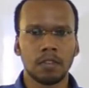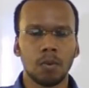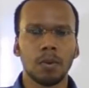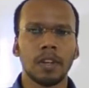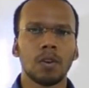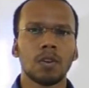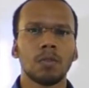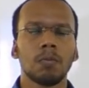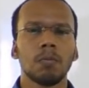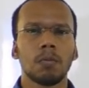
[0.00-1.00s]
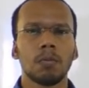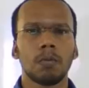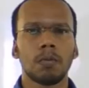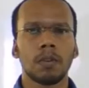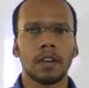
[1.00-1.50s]
So in order to
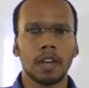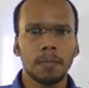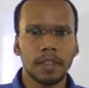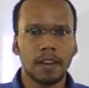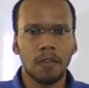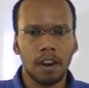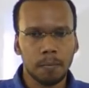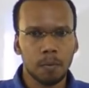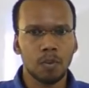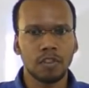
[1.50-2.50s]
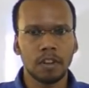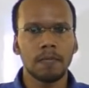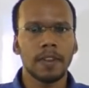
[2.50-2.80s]
curb that water pollution,